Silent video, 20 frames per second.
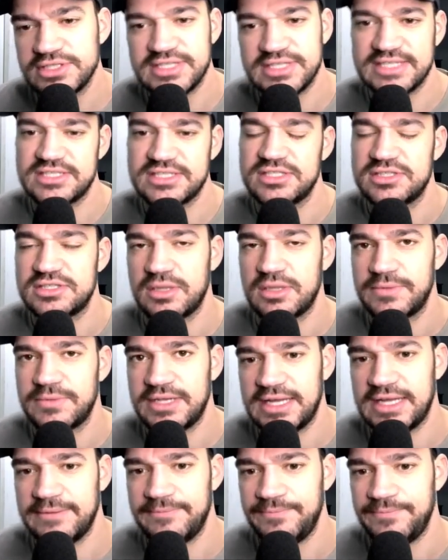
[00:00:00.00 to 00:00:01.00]
That's just something
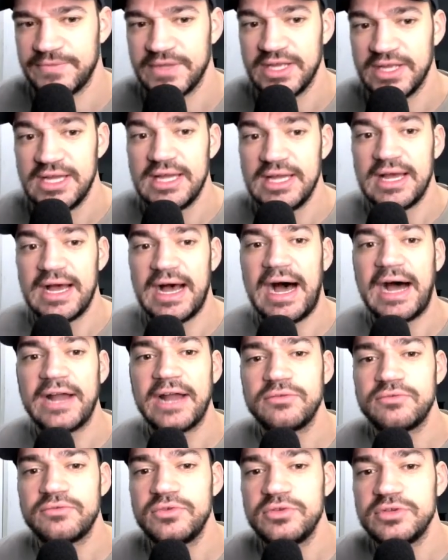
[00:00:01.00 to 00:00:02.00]
that I
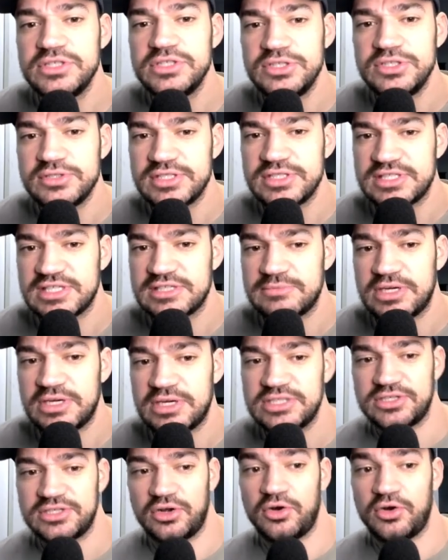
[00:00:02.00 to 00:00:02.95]
don't really use this as much,